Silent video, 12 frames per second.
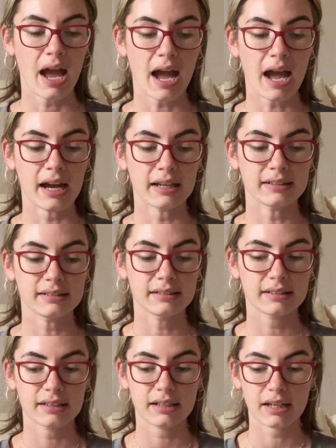and
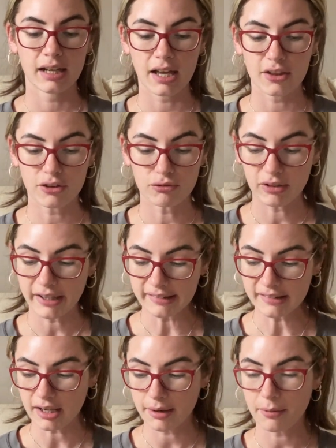the reason
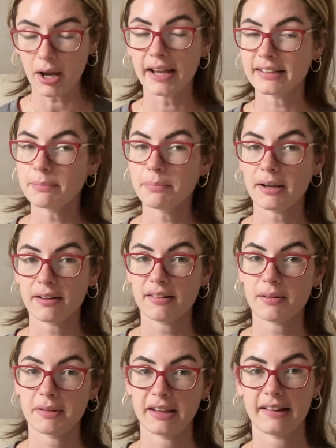I did plant
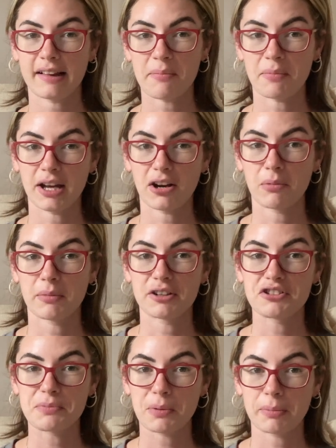some of these at my allotment, as
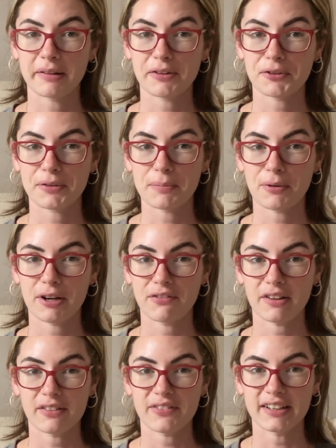you probably saw in the
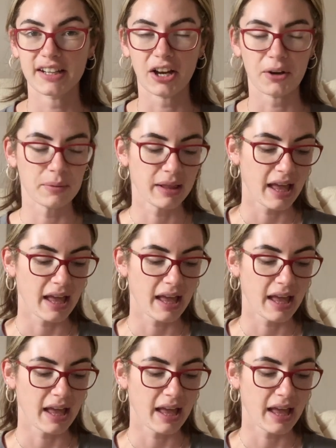previous video.